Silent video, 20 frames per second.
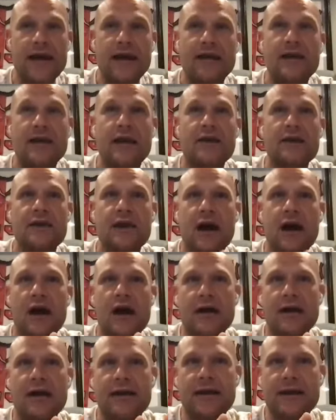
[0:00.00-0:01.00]
It it,
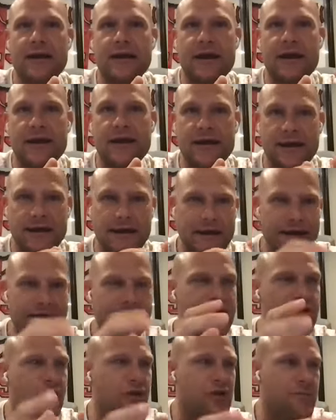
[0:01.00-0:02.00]
uh, it, it, it
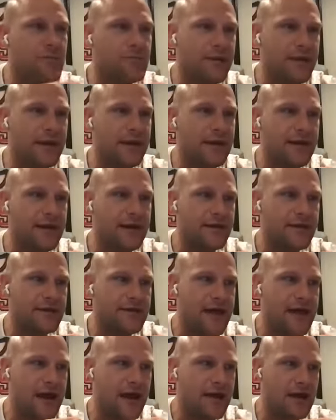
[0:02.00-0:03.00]
either could be
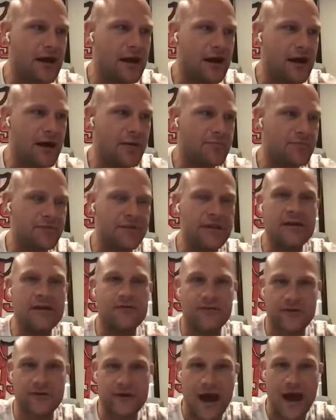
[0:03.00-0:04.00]
that um,
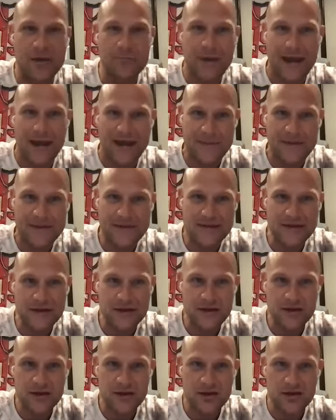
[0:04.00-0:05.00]
non-payment,
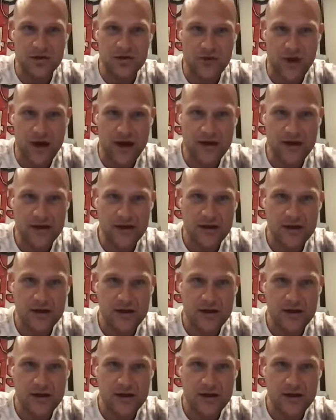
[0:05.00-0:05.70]
right?